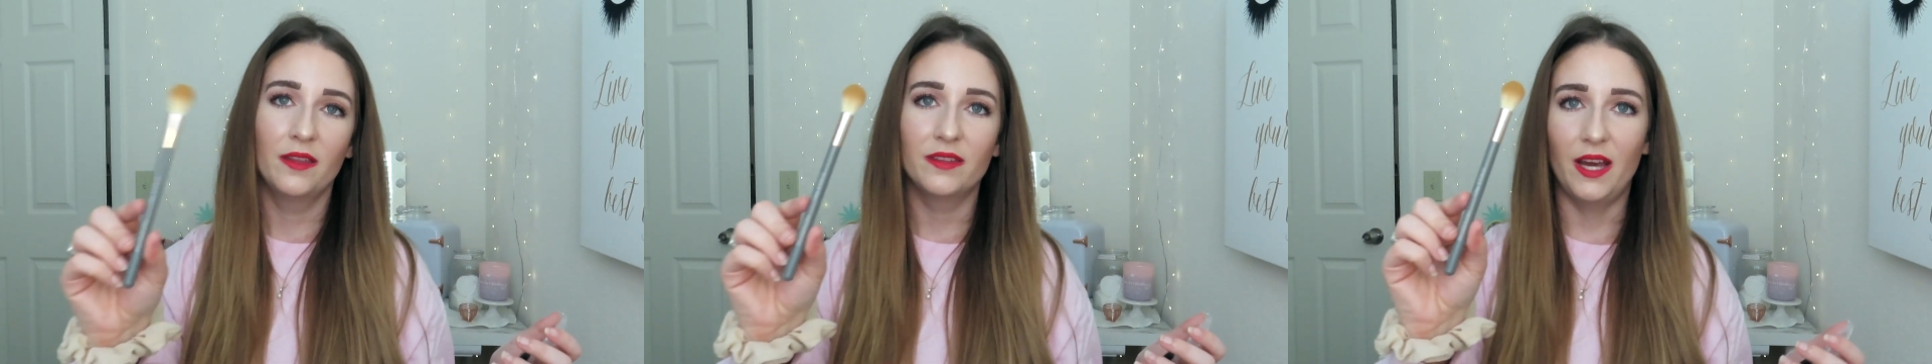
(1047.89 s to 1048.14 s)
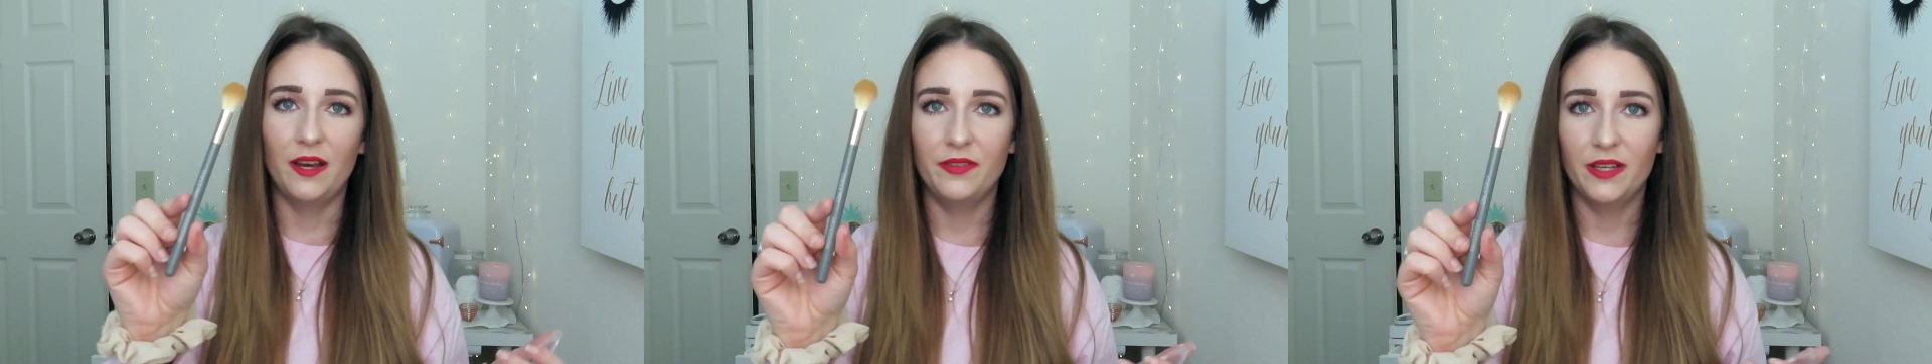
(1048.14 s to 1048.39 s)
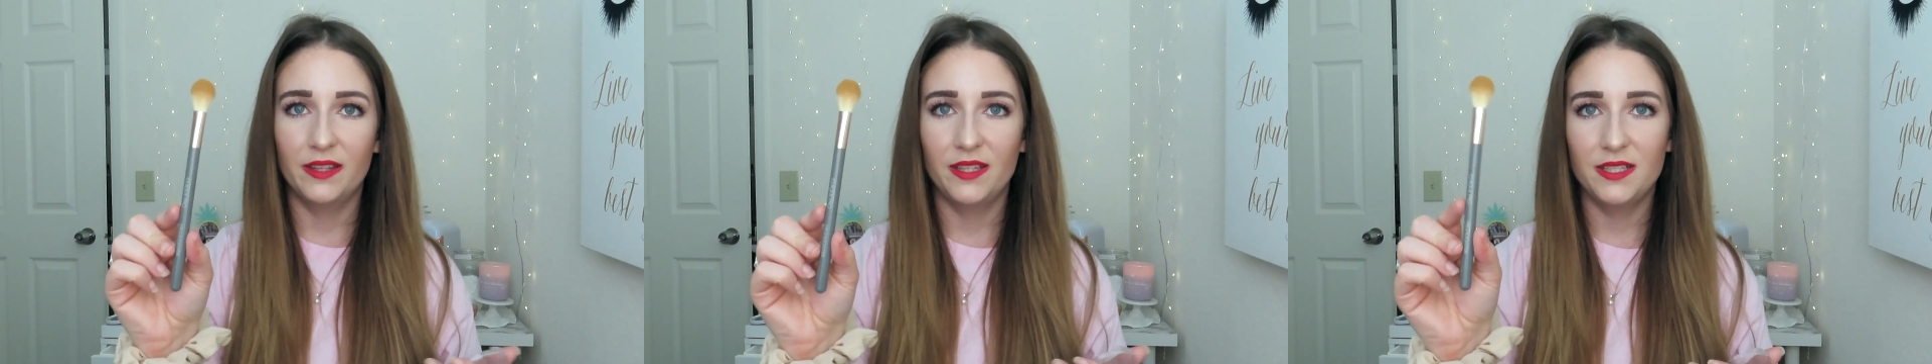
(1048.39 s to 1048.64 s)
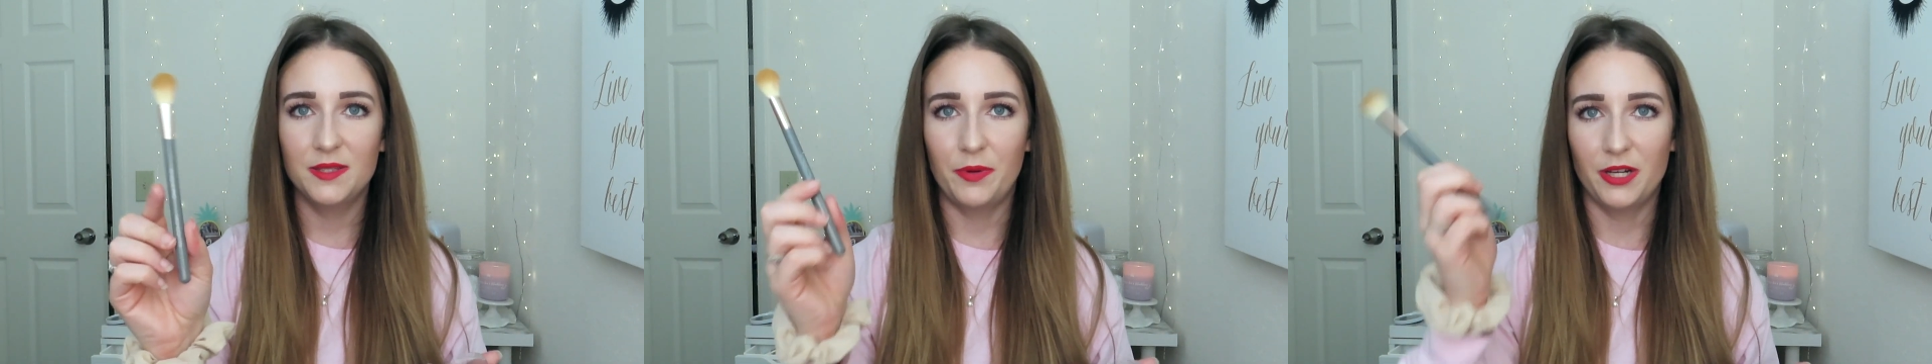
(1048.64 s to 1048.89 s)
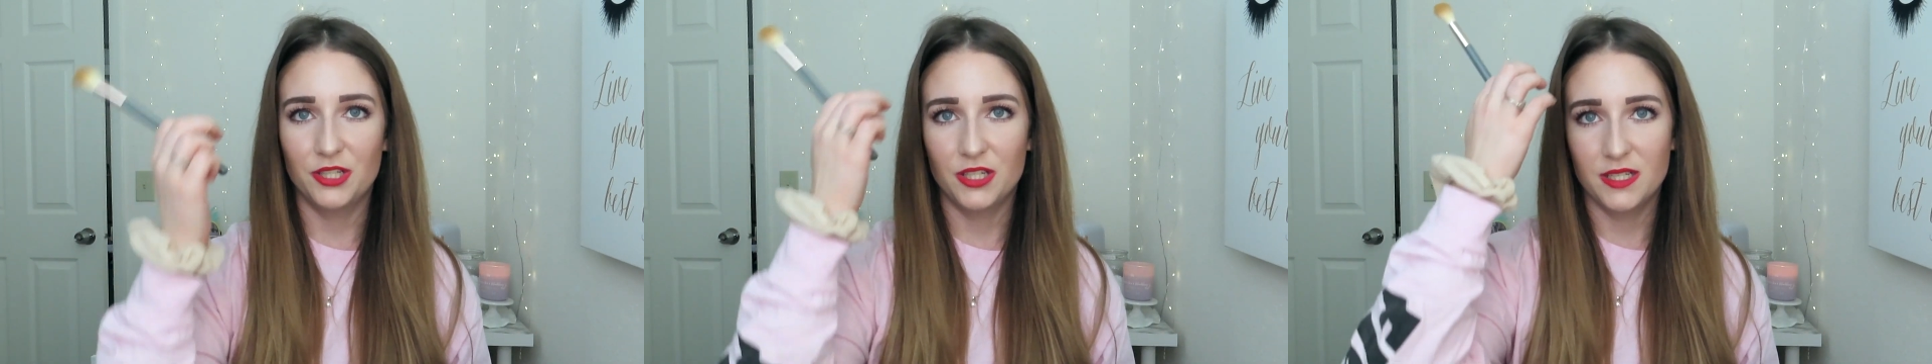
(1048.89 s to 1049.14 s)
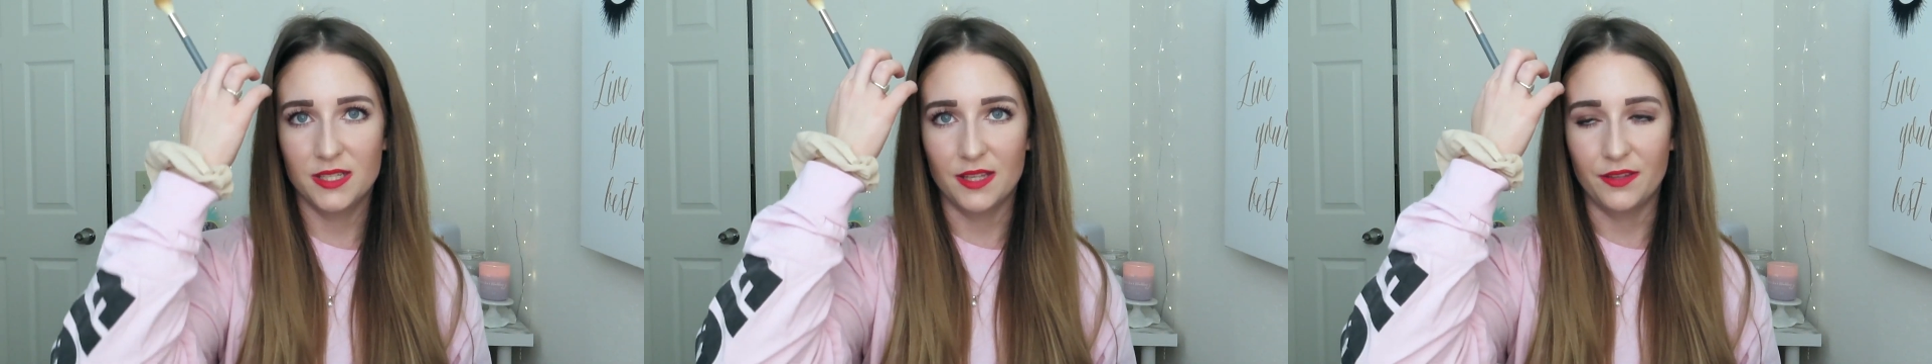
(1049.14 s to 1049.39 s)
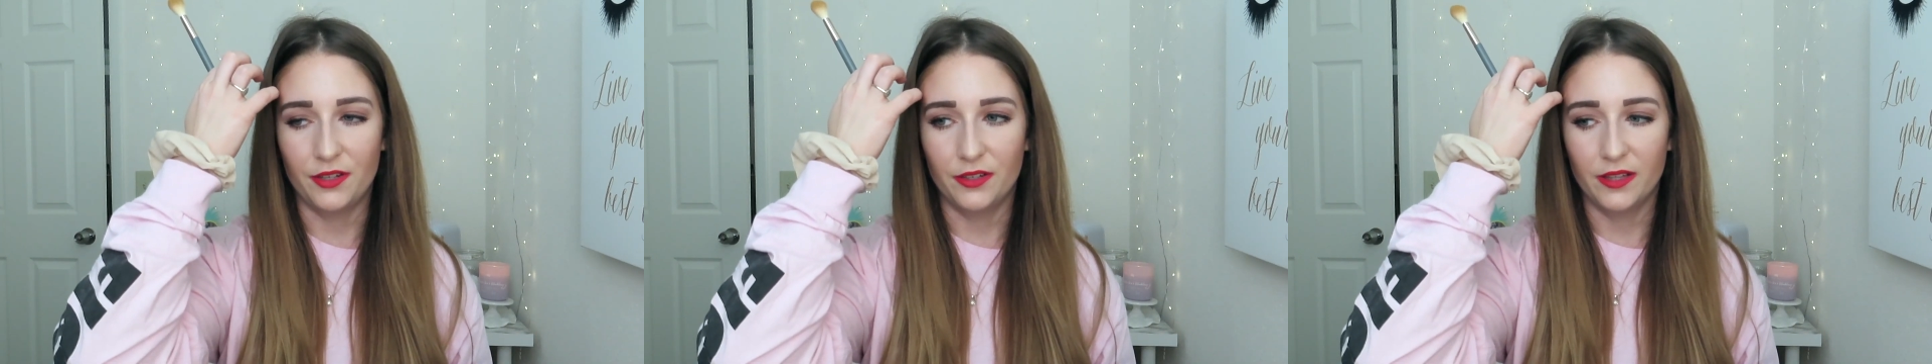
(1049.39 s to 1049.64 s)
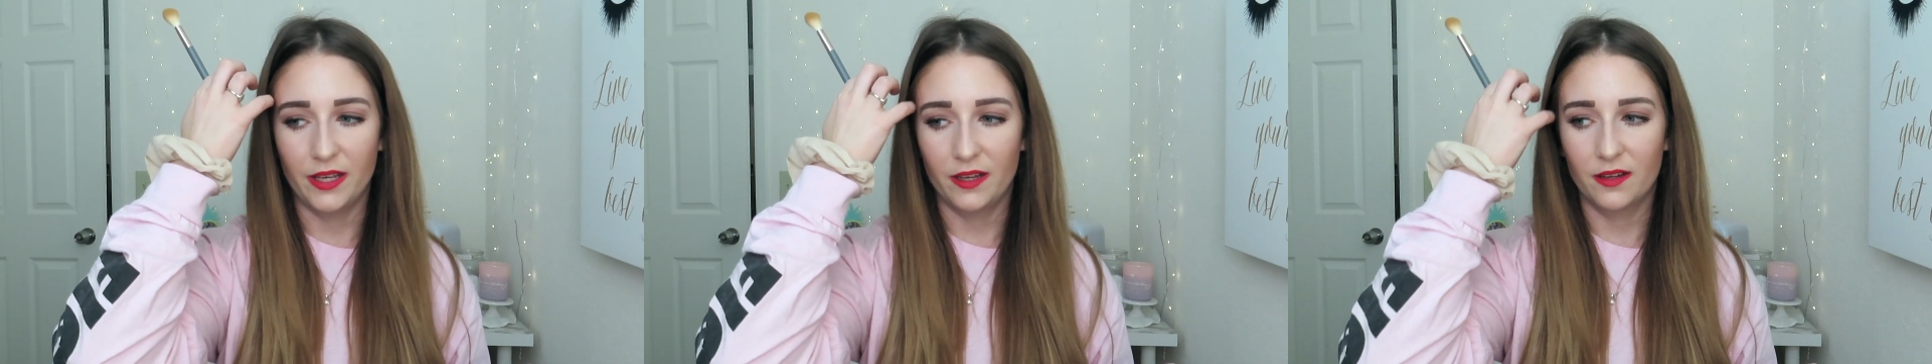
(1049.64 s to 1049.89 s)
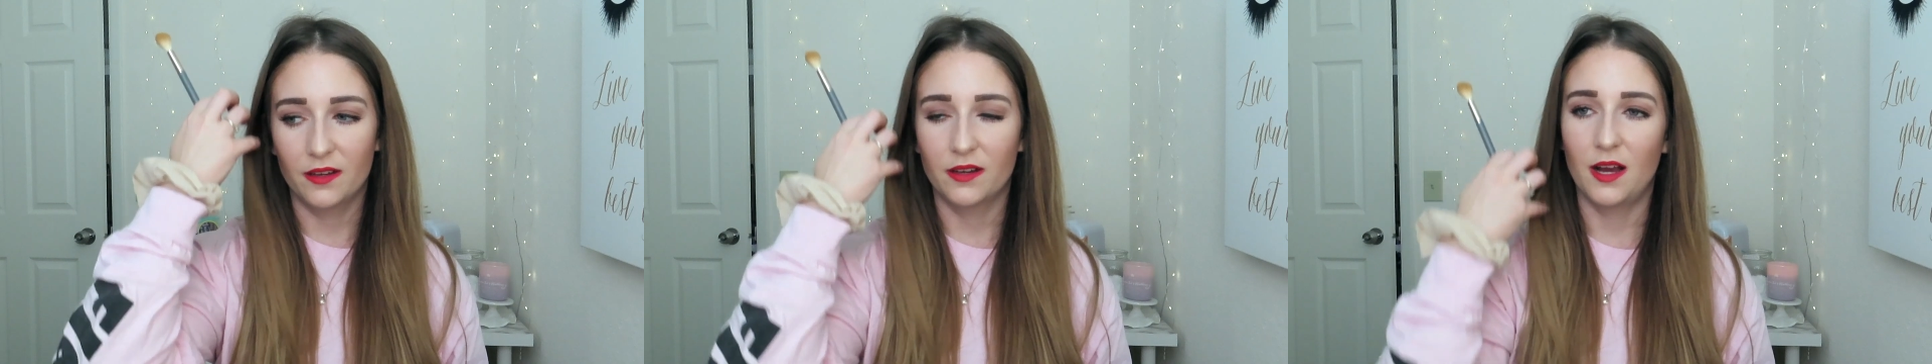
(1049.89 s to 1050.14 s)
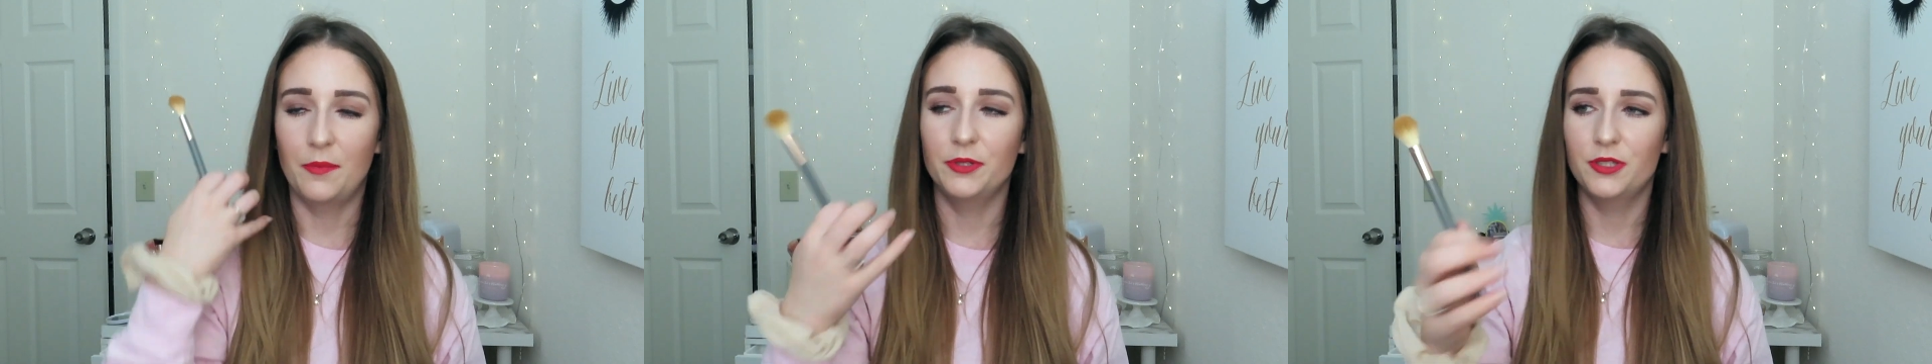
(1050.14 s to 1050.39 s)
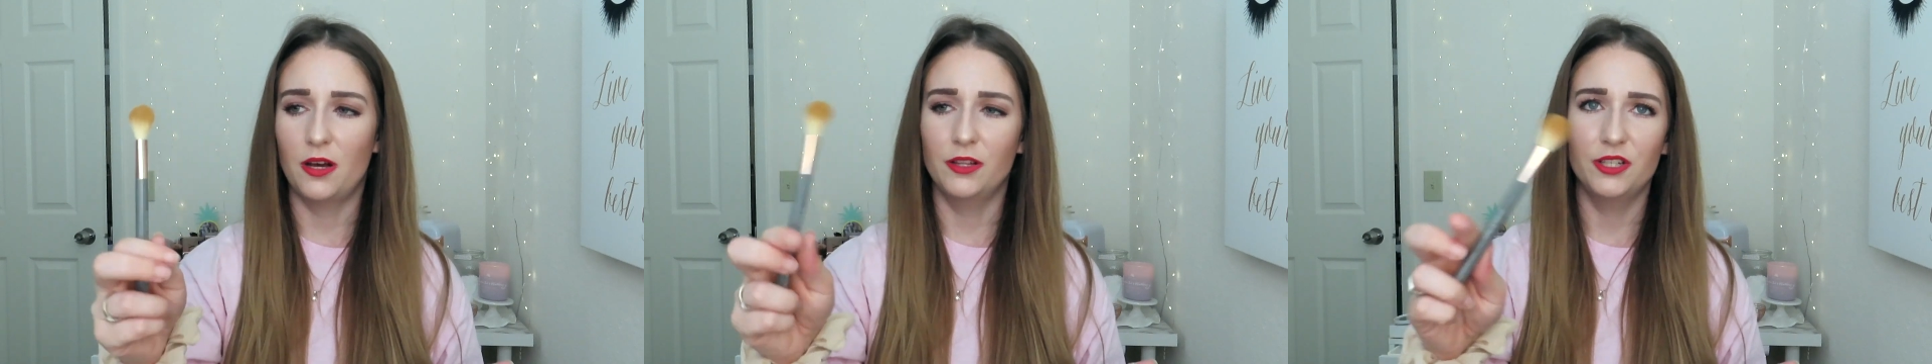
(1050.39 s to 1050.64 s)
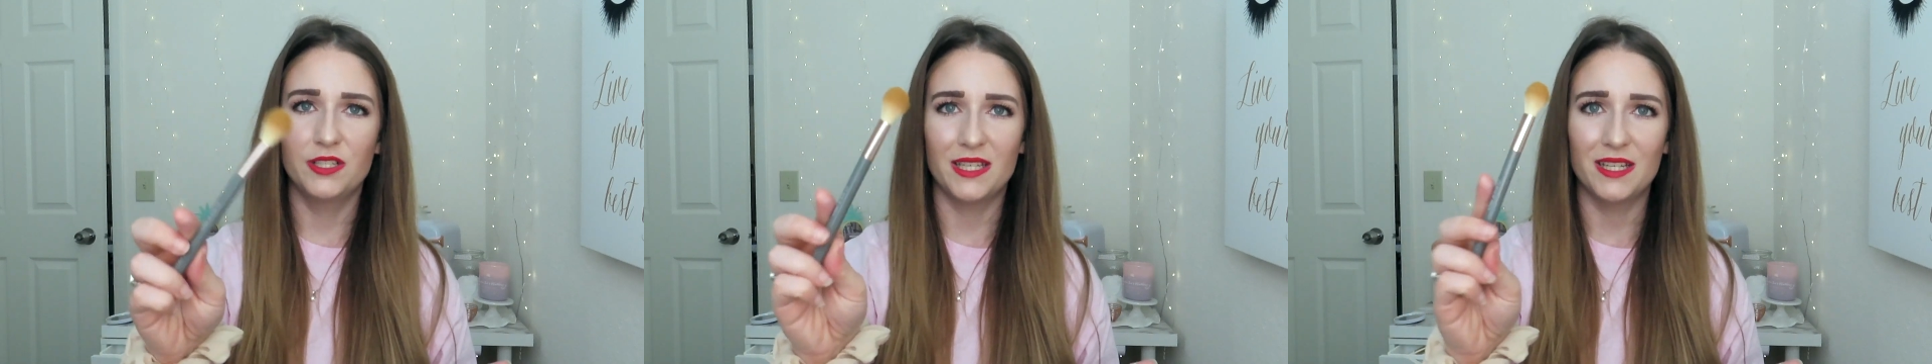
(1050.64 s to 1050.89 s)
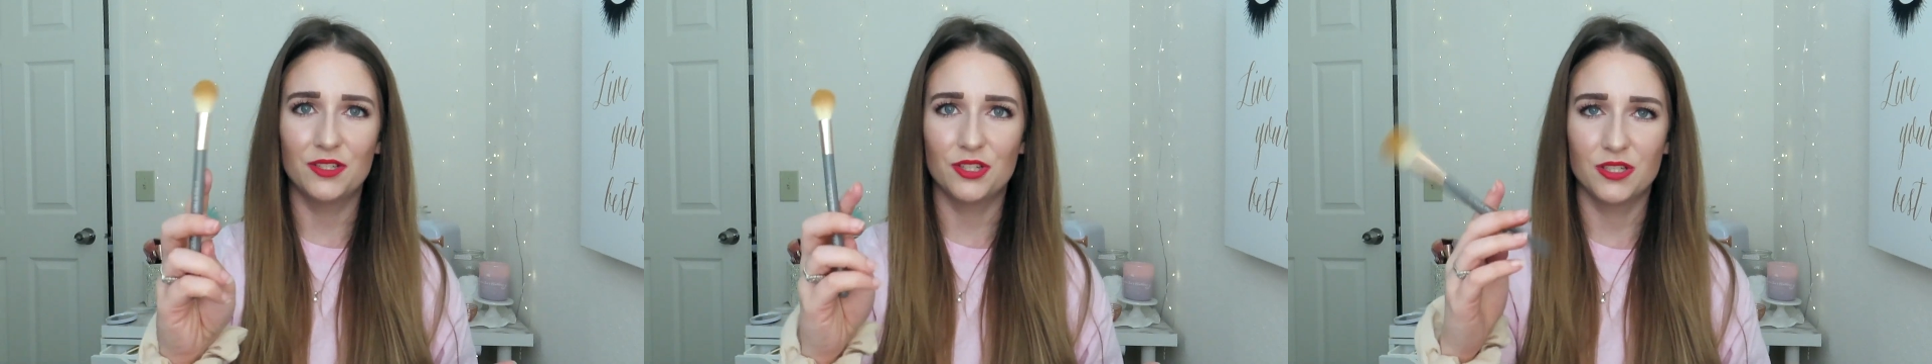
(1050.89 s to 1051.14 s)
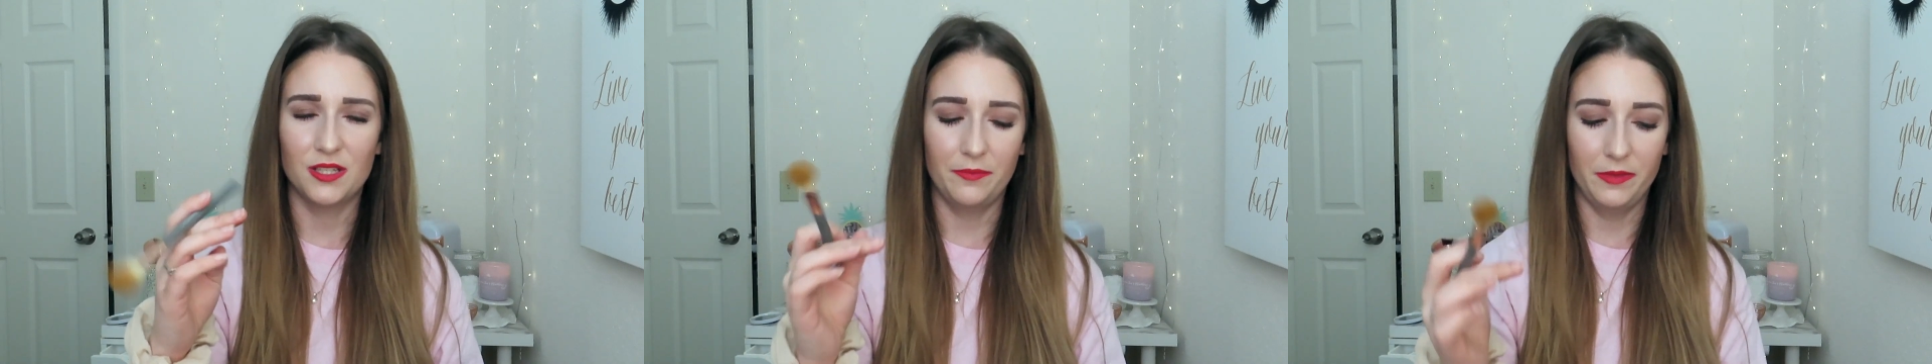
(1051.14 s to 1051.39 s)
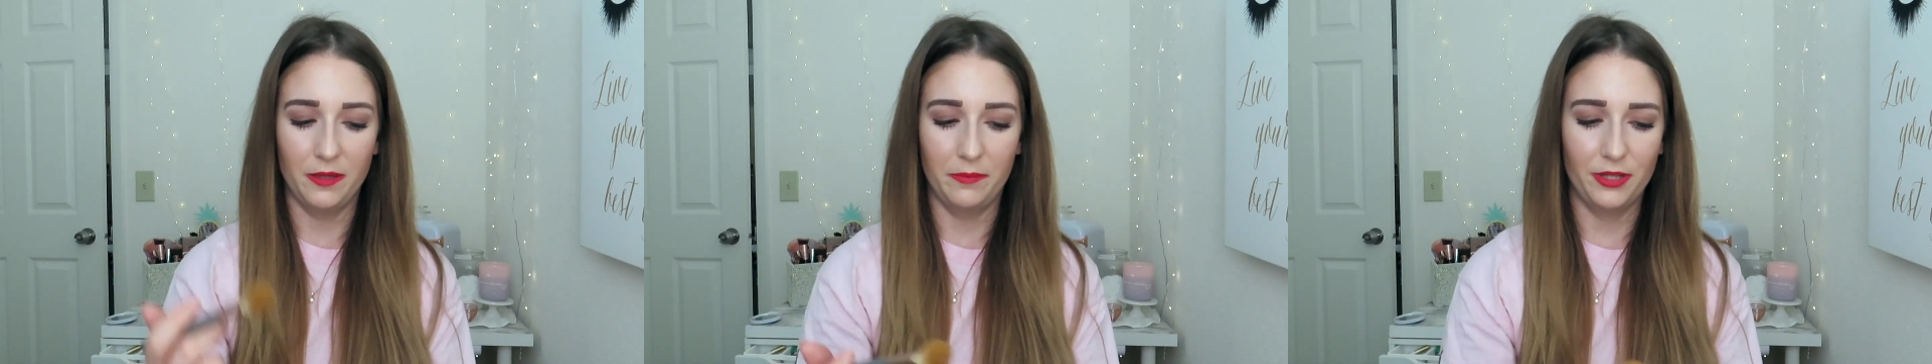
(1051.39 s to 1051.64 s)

They have like these brushes and they're like a couple dollars each or something,